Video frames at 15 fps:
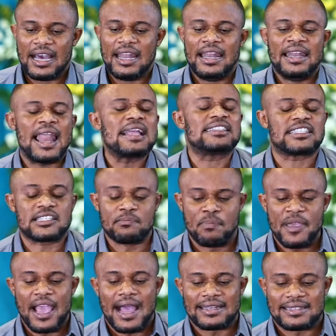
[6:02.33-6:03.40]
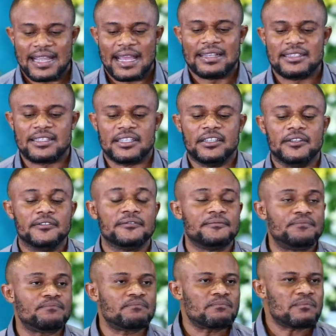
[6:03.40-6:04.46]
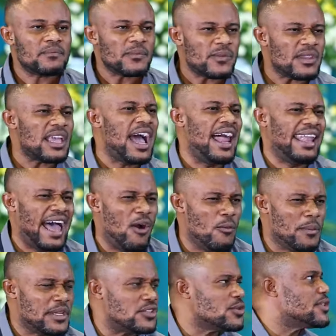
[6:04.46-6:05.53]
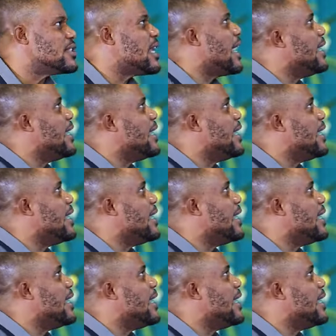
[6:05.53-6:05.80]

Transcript: Uh, let's be attentive Allow me to